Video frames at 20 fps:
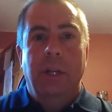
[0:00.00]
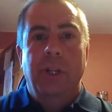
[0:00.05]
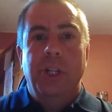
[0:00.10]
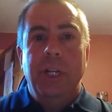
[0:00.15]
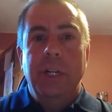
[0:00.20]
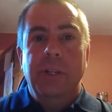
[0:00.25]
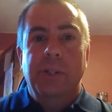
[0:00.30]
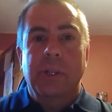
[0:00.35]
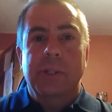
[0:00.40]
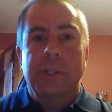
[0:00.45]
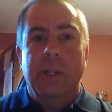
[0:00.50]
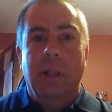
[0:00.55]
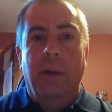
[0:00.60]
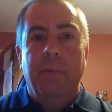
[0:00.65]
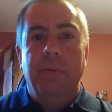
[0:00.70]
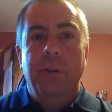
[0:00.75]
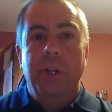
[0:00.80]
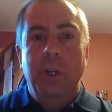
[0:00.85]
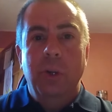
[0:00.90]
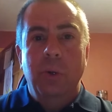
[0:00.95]
Jesus
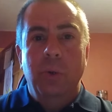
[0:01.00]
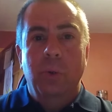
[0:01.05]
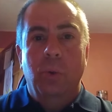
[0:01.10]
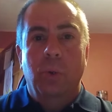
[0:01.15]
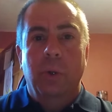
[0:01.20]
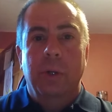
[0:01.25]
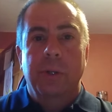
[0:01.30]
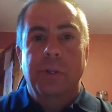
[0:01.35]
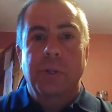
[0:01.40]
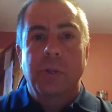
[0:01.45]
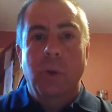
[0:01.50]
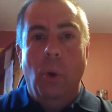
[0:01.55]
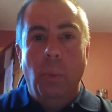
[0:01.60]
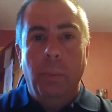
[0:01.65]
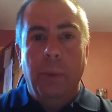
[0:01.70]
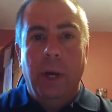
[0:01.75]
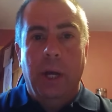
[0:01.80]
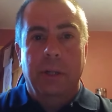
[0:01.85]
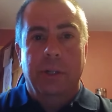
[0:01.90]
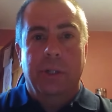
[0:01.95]
loved you so
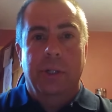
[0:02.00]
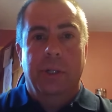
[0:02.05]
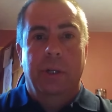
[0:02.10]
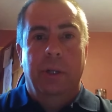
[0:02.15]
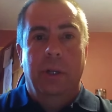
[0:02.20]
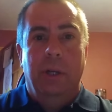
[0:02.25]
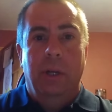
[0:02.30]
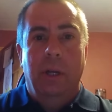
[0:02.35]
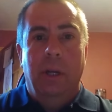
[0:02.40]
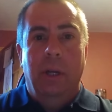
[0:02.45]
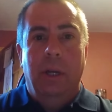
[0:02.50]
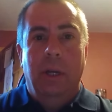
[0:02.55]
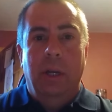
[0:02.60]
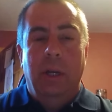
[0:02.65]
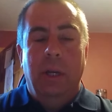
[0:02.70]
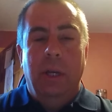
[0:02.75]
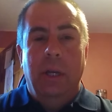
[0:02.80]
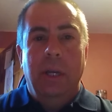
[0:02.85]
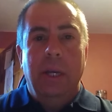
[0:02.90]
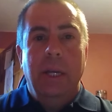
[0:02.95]
much,
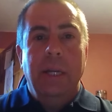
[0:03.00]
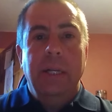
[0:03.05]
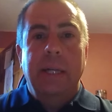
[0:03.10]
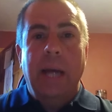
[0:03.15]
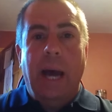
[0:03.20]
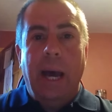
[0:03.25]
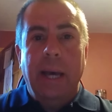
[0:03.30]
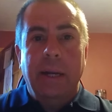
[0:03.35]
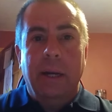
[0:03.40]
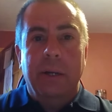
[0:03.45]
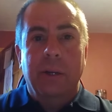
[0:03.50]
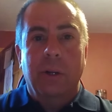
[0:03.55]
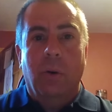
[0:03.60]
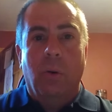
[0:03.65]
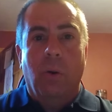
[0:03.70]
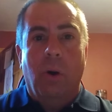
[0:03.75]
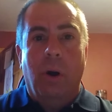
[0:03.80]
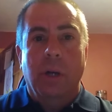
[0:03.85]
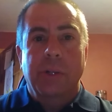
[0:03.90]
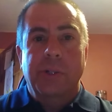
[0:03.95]
he died on a
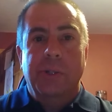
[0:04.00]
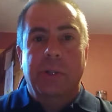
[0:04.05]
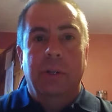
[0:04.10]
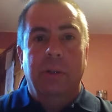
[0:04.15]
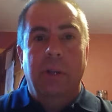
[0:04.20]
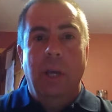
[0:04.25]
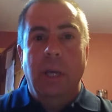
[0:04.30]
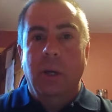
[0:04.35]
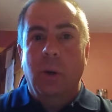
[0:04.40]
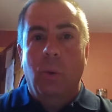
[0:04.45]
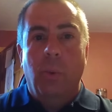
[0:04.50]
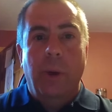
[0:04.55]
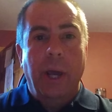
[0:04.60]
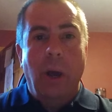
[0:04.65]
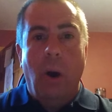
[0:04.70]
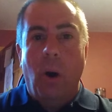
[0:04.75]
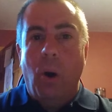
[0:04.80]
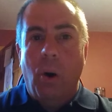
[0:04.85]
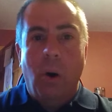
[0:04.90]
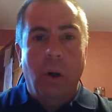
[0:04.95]
cross to take
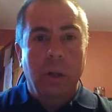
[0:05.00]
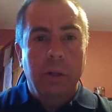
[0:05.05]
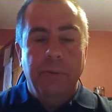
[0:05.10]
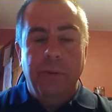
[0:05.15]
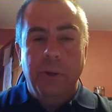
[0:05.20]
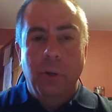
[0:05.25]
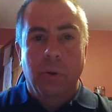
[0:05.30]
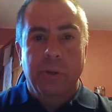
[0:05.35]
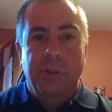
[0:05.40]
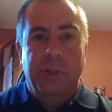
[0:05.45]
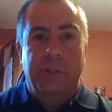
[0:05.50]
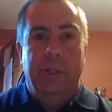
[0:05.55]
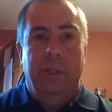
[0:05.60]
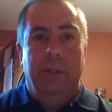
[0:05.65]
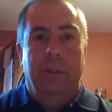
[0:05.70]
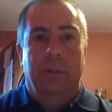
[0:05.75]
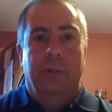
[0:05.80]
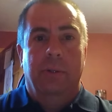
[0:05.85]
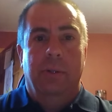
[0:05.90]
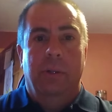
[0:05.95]
away all of your
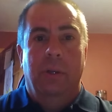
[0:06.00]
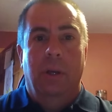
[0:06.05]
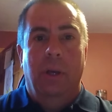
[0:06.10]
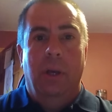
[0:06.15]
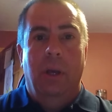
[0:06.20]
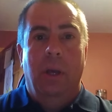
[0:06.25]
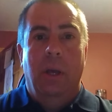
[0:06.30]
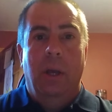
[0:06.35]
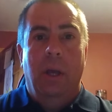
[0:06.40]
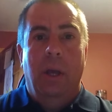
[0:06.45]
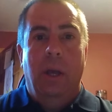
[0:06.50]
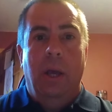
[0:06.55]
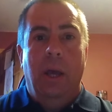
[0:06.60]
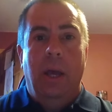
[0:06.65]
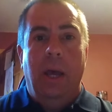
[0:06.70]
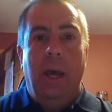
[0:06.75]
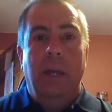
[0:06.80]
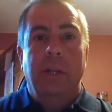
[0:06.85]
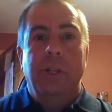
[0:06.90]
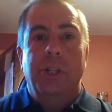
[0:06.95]
sins.
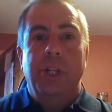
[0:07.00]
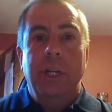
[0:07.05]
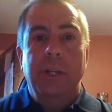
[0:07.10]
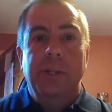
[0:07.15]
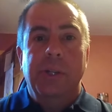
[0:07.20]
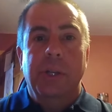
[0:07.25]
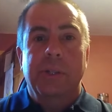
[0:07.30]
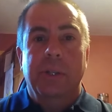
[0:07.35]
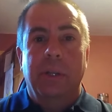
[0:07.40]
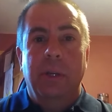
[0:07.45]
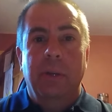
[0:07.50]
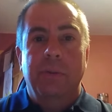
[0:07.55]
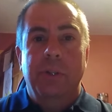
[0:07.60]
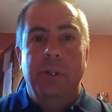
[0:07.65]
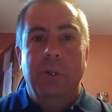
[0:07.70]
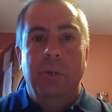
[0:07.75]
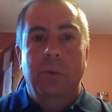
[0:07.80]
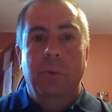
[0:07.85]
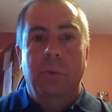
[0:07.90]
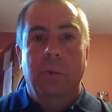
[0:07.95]
And Jesus gives
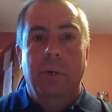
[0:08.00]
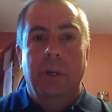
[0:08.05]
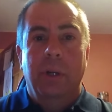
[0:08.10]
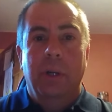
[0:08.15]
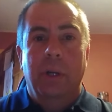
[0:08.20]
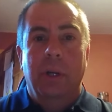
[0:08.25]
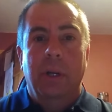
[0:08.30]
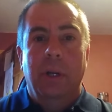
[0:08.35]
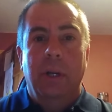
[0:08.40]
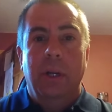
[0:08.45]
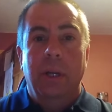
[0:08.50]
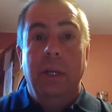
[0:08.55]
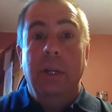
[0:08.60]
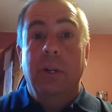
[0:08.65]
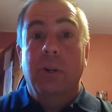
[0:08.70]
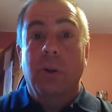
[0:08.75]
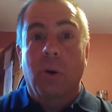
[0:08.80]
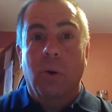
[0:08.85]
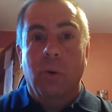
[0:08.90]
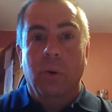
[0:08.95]
you
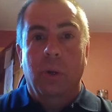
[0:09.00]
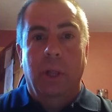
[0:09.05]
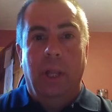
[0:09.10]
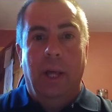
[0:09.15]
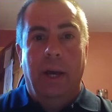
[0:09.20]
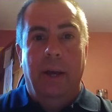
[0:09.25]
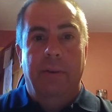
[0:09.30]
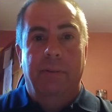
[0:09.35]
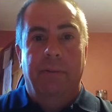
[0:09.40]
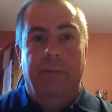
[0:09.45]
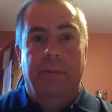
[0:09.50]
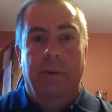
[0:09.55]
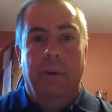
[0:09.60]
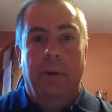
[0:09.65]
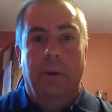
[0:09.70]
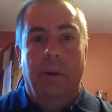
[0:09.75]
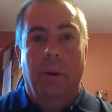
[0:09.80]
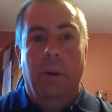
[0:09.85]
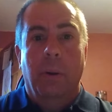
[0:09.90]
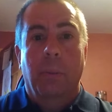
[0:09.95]
eternal life,
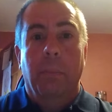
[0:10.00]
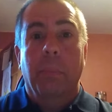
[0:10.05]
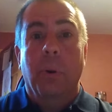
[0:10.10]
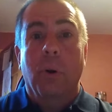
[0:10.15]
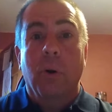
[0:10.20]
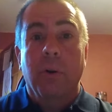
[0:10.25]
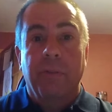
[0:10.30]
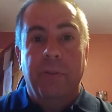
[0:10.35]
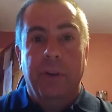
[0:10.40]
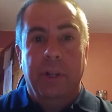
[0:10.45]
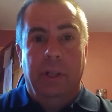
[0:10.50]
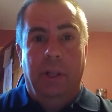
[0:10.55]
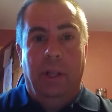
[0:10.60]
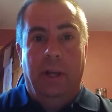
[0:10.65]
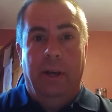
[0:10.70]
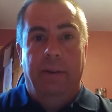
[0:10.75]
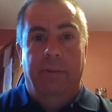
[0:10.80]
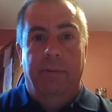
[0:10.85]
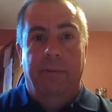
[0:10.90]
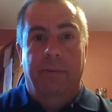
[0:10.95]
perfect
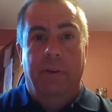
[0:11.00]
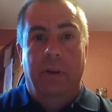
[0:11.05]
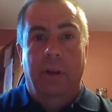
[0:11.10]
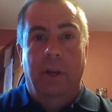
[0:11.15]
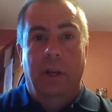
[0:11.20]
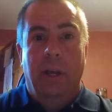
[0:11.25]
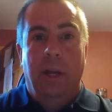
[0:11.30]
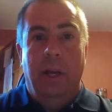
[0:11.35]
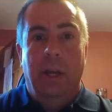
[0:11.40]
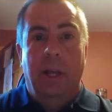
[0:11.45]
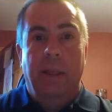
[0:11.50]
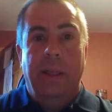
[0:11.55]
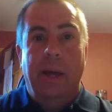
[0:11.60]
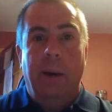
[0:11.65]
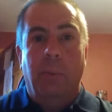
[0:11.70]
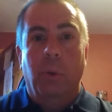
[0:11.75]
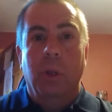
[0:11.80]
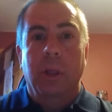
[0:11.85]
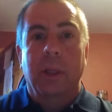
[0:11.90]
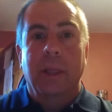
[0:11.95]
life,
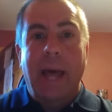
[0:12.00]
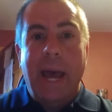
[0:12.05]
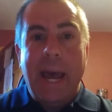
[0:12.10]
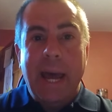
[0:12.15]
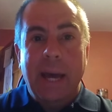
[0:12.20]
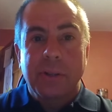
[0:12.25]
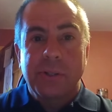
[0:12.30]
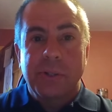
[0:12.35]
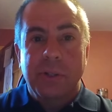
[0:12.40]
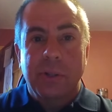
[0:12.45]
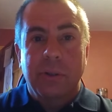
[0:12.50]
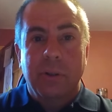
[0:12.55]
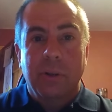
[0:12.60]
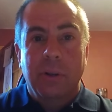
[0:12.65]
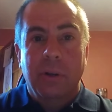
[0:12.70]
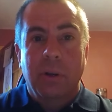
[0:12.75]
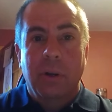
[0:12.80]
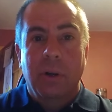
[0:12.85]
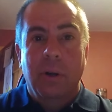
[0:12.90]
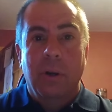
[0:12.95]
that will last
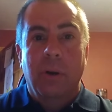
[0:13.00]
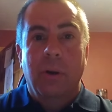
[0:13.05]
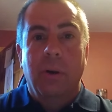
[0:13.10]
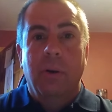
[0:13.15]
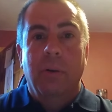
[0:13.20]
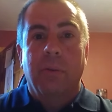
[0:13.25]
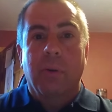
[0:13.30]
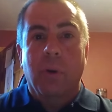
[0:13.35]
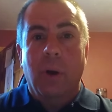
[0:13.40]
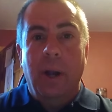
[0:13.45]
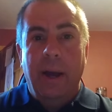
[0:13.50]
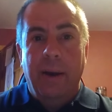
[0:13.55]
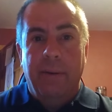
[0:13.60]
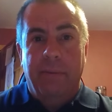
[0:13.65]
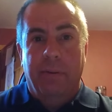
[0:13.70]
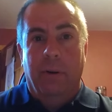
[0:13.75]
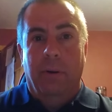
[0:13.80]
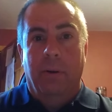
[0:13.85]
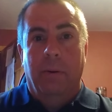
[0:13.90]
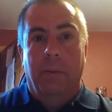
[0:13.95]

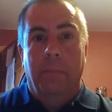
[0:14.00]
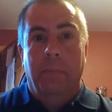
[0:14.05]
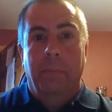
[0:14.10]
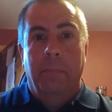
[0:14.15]
forever.